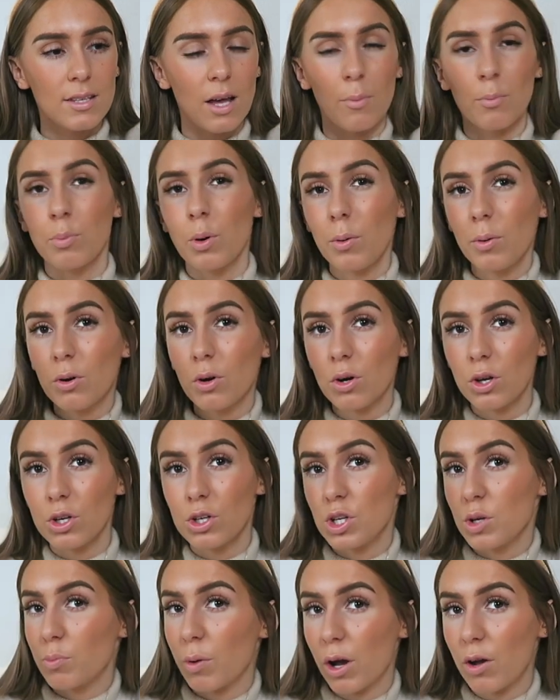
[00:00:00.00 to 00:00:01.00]
I'm probably not
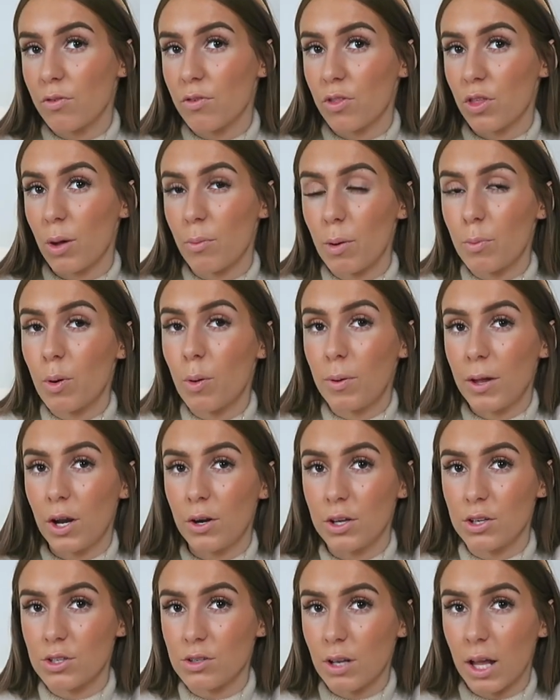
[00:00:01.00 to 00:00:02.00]
gonna do both of them, I'll probably
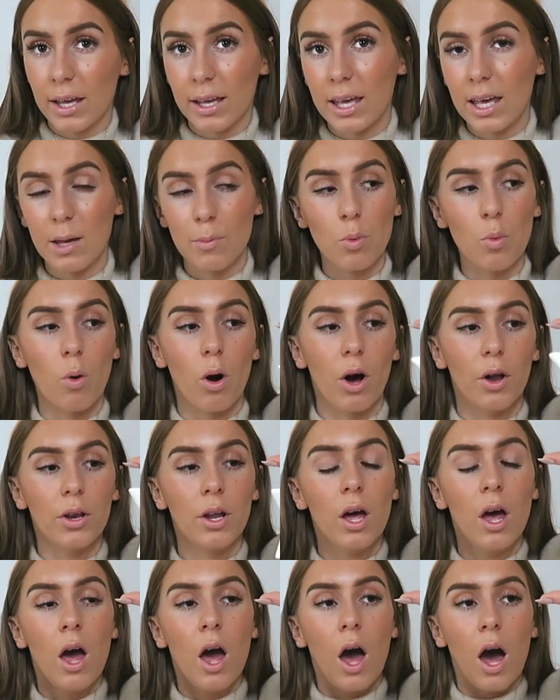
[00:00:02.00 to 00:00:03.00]
only like keep
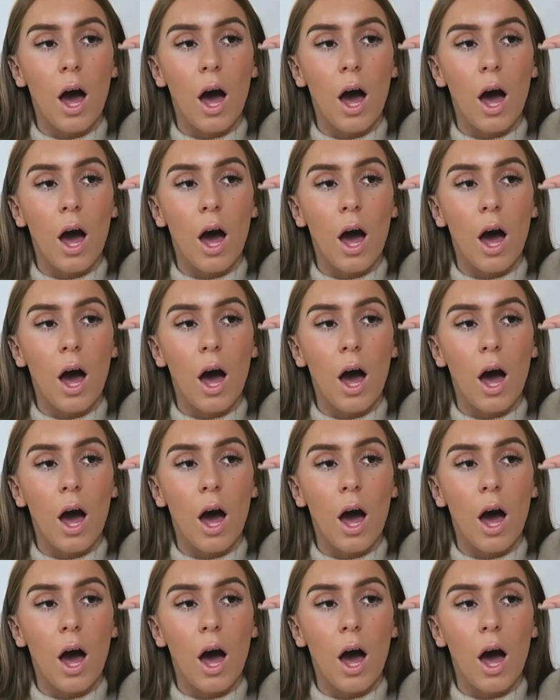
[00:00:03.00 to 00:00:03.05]
one,